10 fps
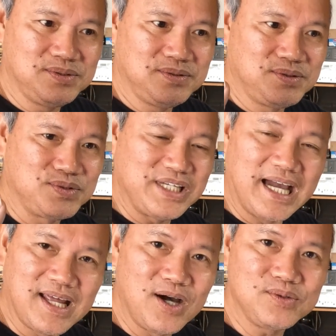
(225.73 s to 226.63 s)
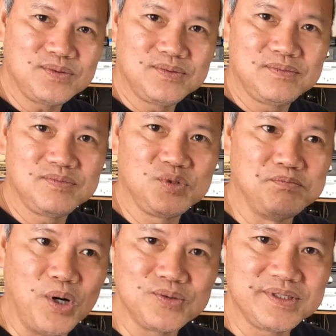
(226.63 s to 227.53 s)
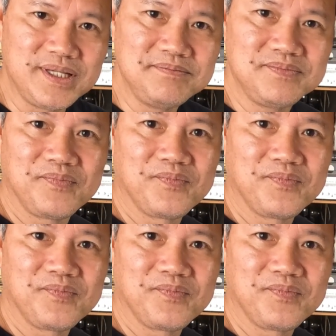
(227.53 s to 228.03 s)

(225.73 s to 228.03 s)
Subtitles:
to shout out to both of them,